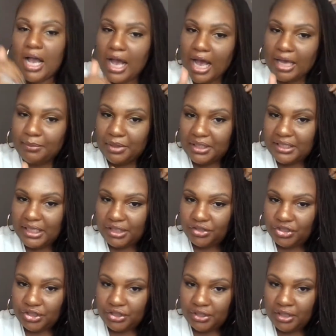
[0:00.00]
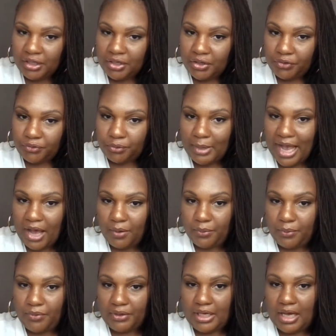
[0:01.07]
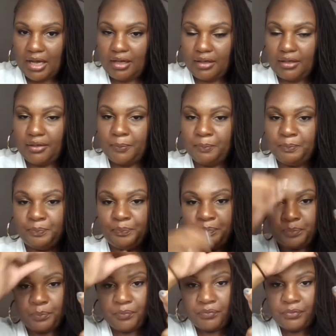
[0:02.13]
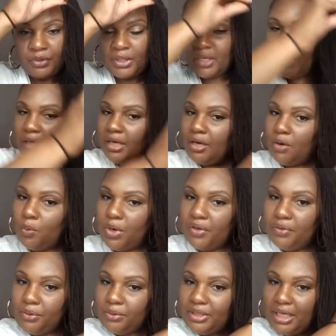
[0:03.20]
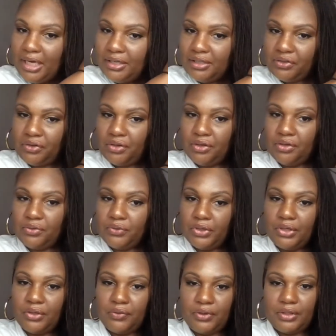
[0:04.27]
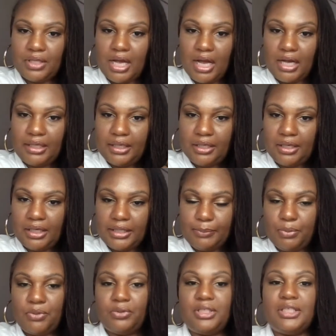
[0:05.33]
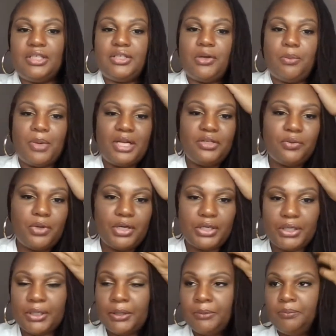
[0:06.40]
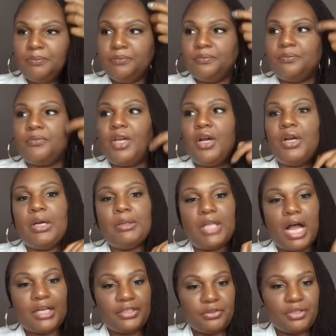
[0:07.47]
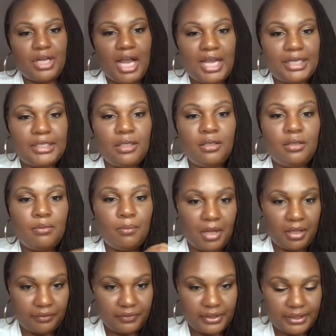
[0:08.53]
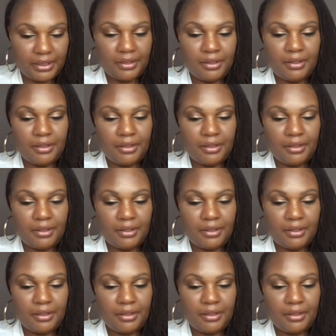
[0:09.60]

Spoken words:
I mean tension throughout the lock, where those hairs are, the lock is pulled in. So my daughter, her locks are 9 months.